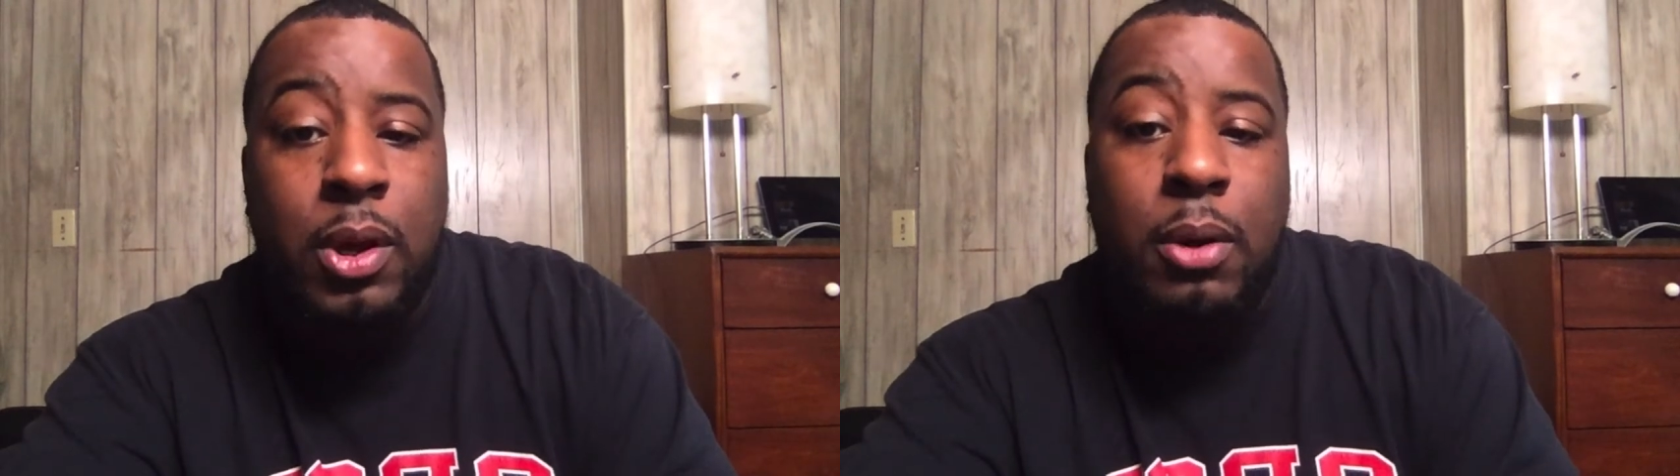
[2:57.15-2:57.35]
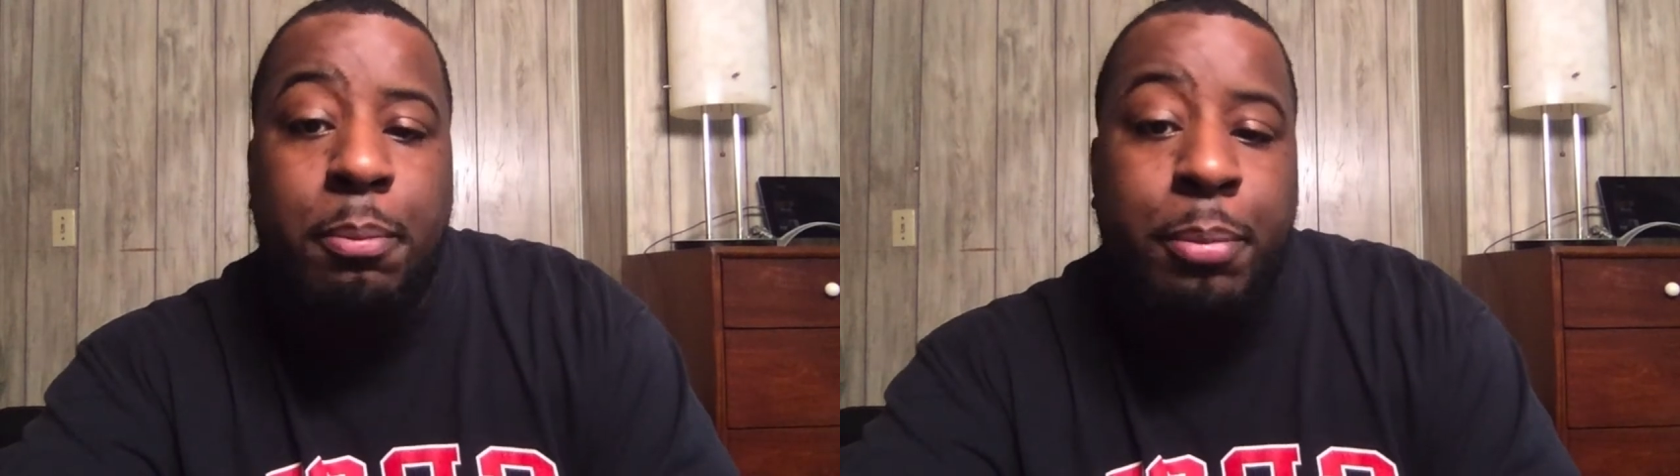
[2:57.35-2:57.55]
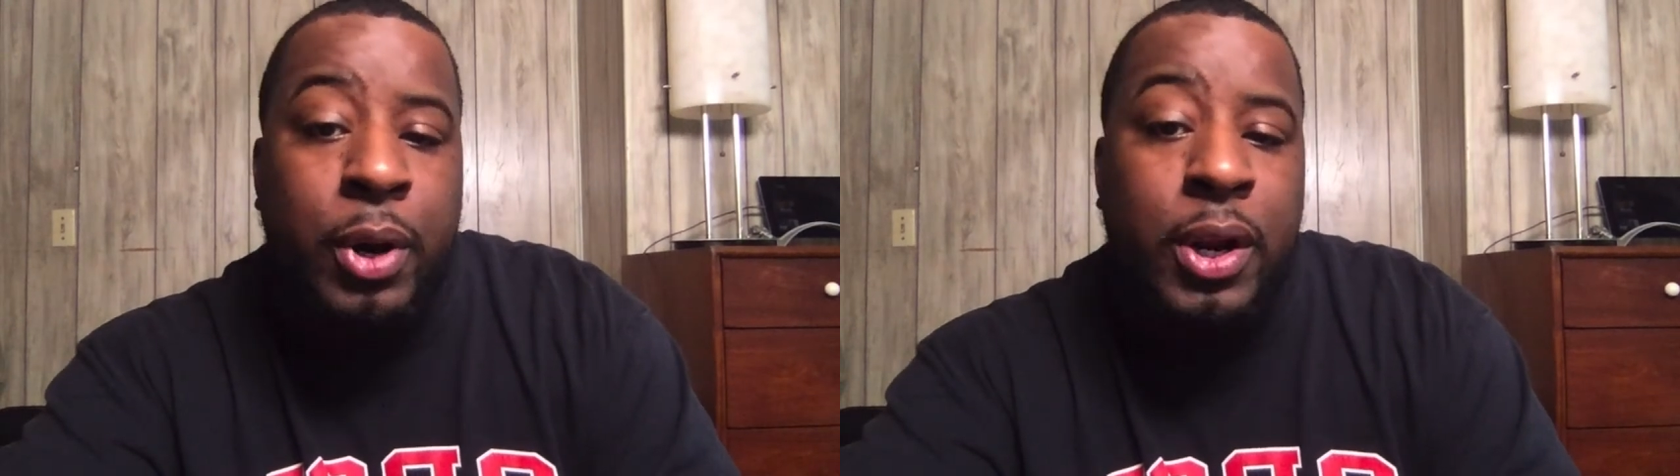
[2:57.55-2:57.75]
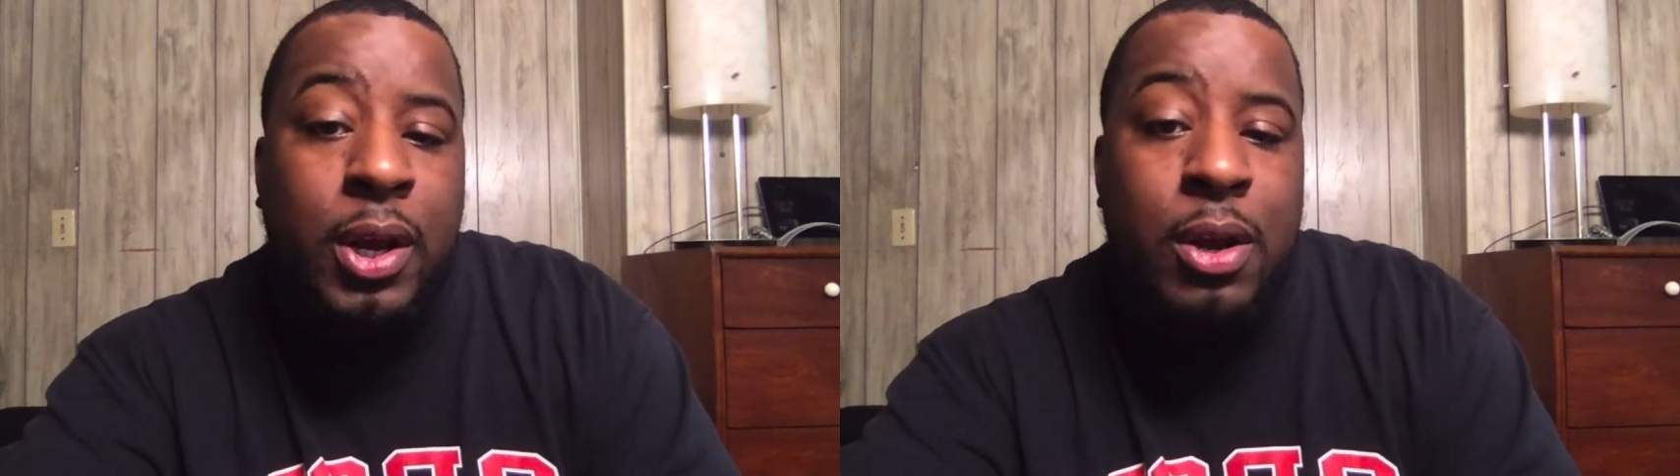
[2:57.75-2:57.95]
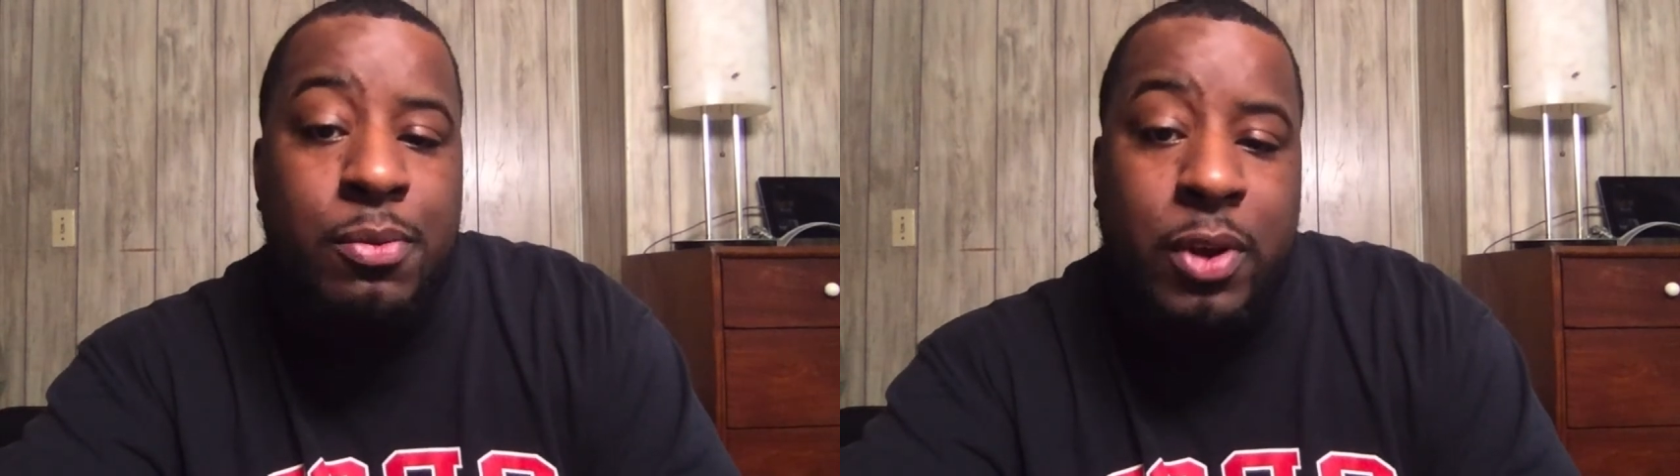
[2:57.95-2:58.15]
But it
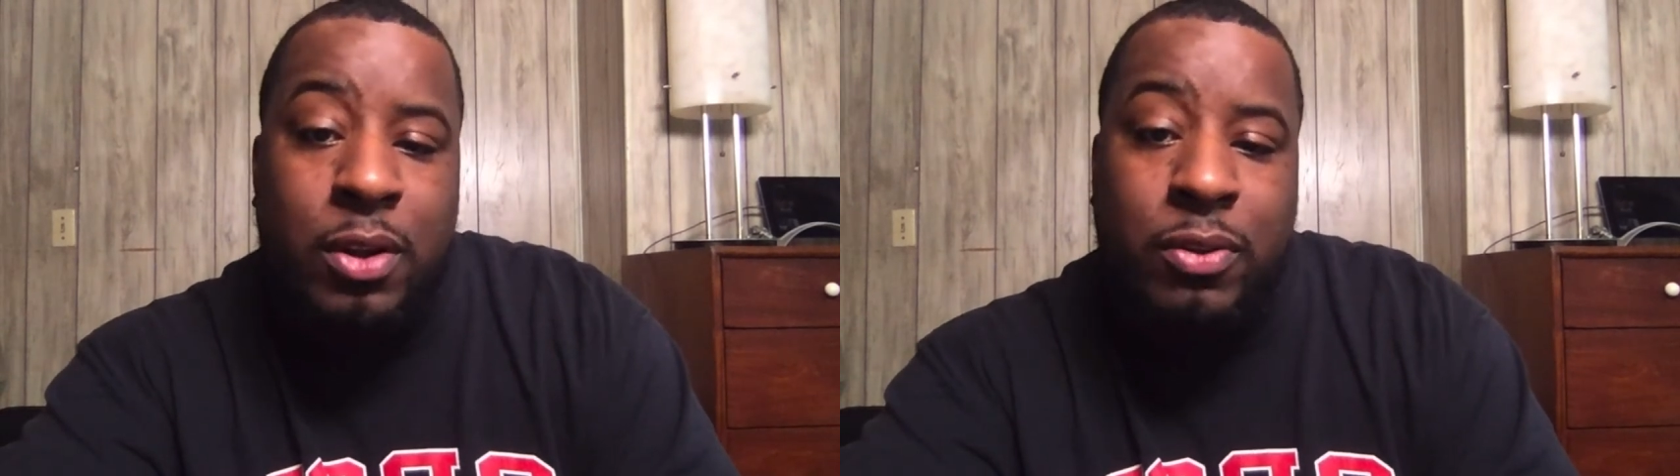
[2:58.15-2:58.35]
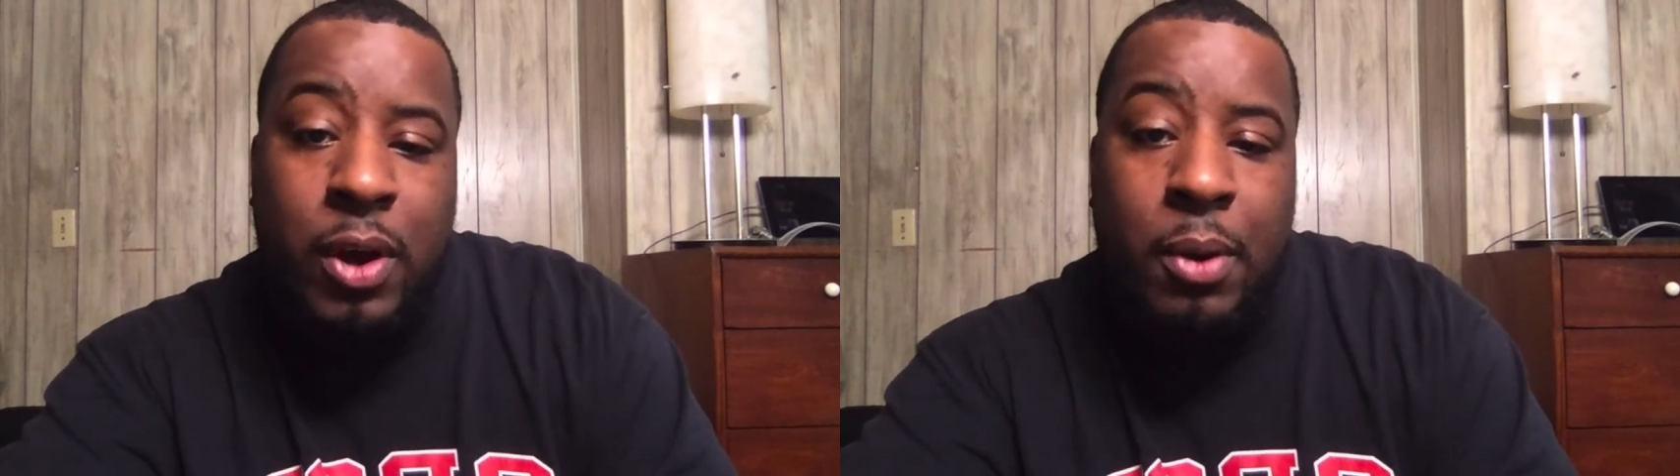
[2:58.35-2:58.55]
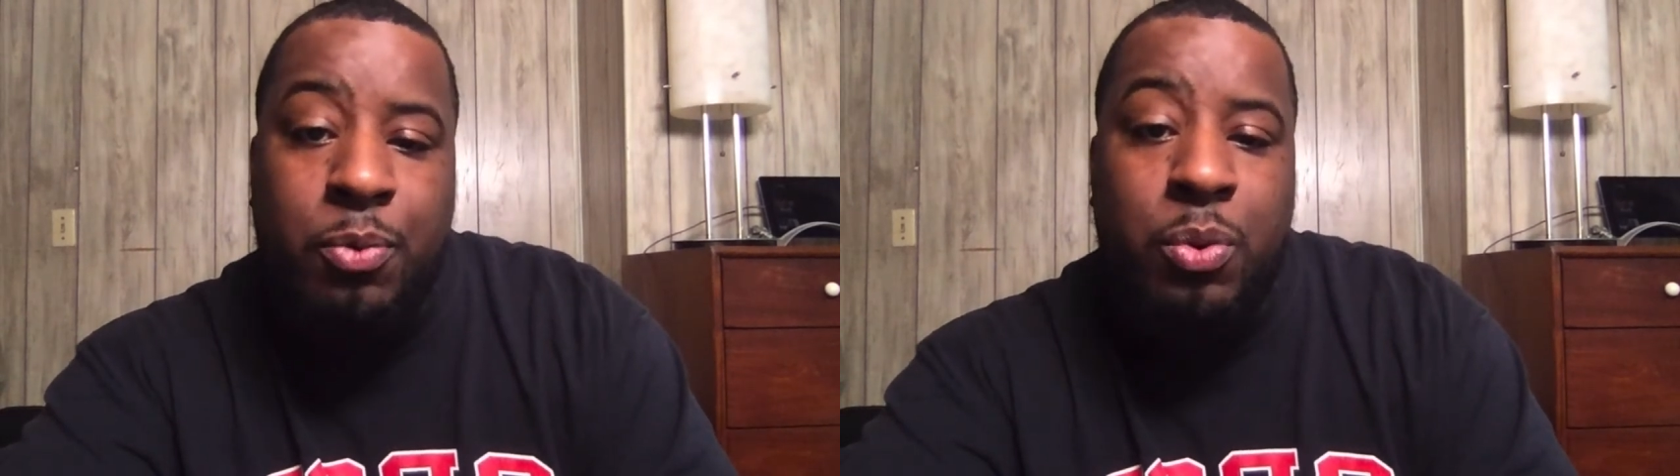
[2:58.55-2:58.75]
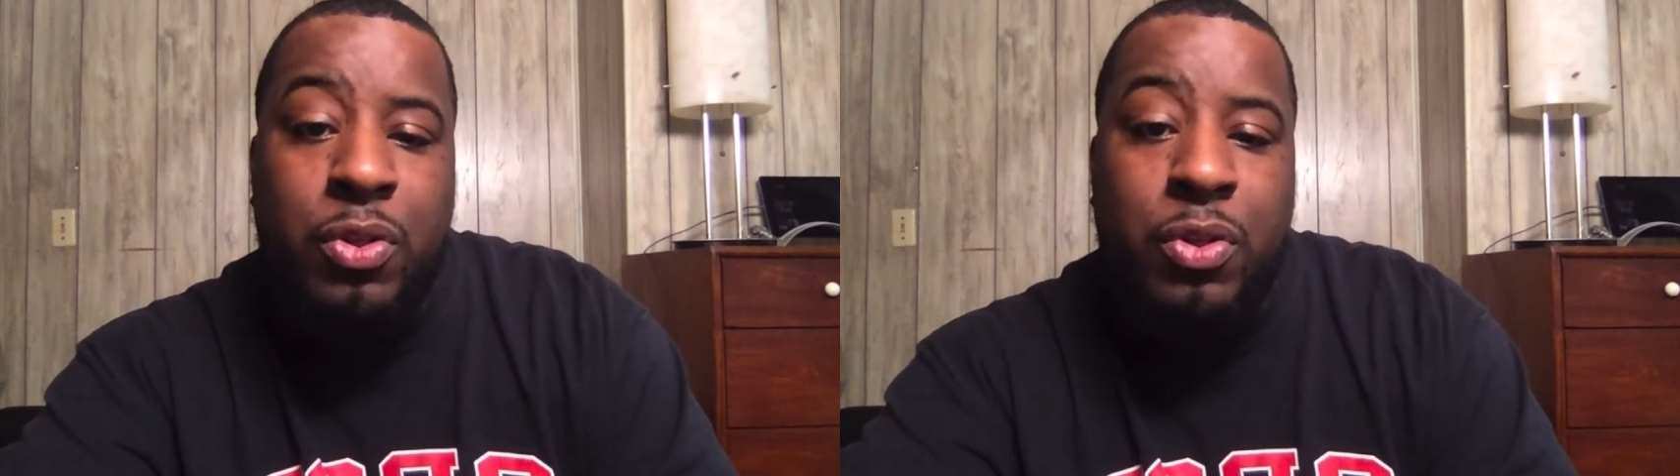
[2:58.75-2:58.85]
comes at a time when